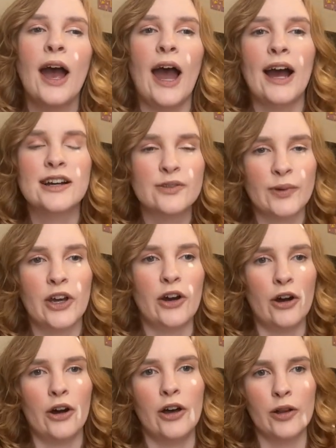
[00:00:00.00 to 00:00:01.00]
as we
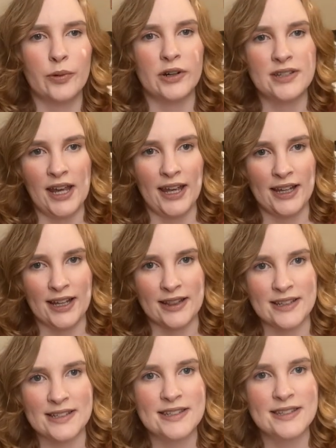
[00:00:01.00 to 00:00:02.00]
all partake in
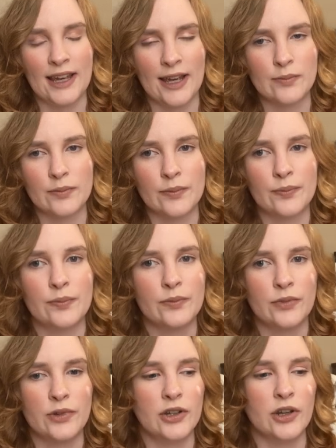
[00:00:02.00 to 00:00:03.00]
this same,
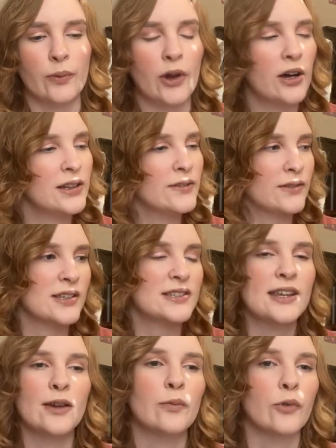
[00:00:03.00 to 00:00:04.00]
we all live in the
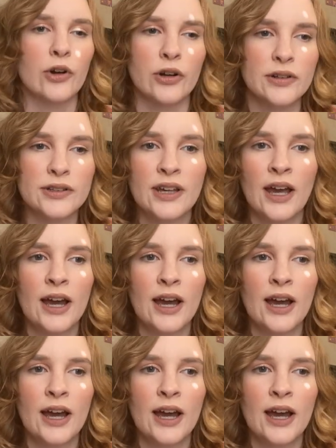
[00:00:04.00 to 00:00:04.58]
same world.